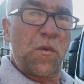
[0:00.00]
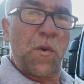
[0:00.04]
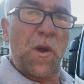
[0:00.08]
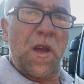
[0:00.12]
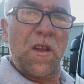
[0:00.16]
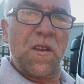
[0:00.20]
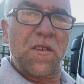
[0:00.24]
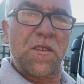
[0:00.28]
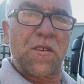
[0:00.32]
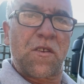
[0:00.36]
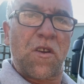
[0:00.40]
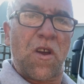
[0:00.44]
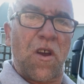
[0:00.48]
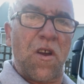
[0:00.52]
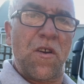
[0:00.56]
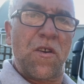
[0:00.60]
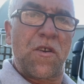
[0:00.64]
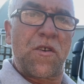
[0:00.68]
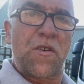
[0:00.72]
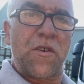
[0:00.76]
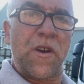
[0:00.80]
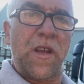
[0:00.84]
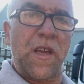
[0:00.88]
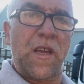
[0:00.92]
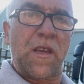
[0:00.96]
Wales
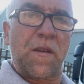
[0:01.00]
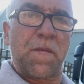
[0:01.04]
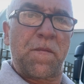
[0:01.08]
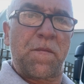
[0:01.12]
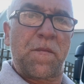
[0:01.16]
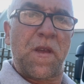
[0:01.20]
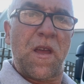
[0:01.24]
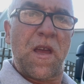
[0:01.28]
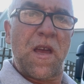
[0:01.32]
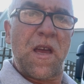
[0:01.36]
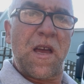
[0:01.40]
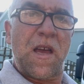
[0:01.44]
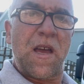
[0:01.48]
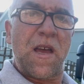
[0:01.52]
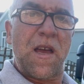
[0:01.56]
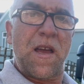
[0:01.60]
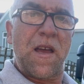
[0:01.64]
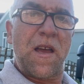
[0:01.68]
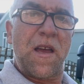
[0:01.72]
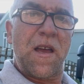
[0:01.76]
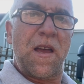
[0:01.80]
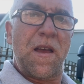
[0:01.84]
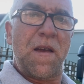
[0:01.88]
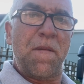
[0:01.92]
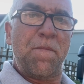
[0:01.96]
Concrete
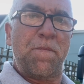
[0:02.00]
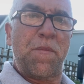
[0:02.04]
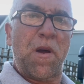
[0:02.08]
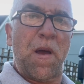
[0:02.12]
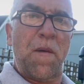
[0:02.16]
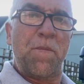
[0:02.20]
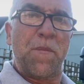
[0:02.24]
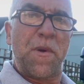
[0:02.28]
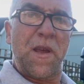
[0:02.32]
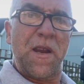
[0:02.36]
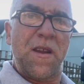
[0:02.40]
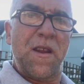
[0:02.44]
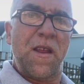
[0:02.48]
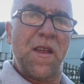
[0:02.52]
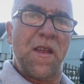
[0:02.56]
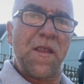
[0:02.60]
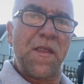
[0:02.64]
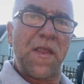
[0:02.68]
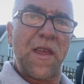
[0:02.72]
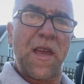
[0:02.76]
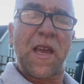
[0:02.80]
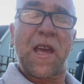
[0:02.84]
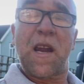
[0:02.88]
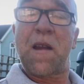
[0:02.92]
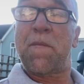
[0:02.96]
um, pumping.
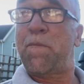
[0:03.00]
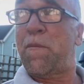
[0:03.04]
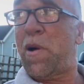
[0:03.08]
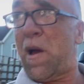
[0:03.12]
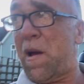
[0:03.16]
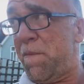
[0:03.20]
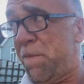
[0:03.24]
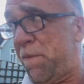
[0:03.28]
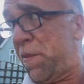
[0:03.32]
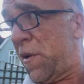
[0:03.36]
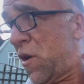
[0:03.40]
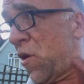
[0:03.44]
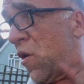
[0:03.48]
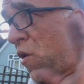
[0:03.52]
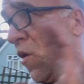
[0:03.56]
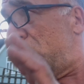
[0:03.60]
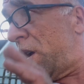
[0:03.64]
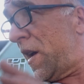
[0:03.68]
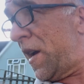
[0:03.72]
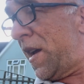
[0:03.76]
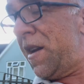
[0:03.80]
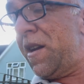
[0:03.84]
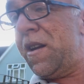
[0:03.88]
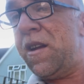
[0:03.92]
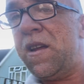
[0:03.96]
They're going to pump it all
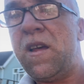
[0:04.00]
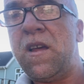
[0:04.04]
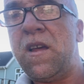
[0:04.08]
in.